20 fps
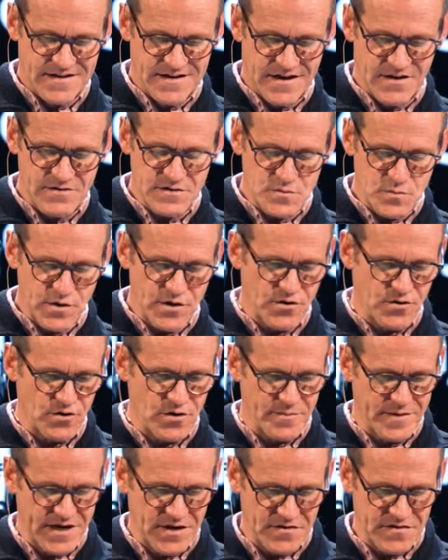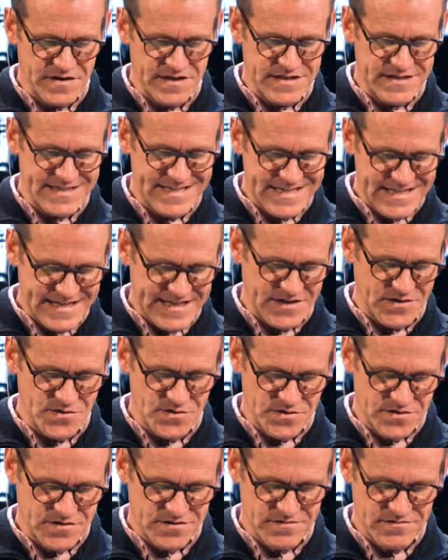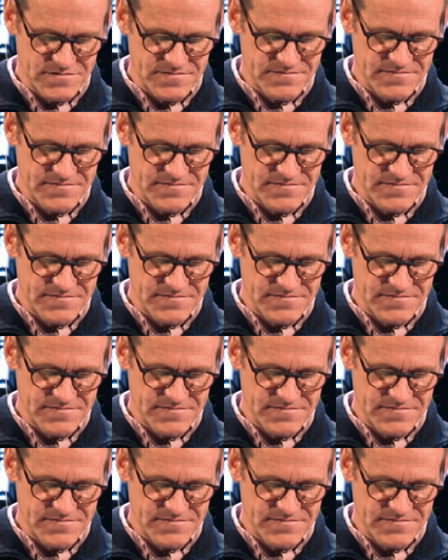I always wonder about these details.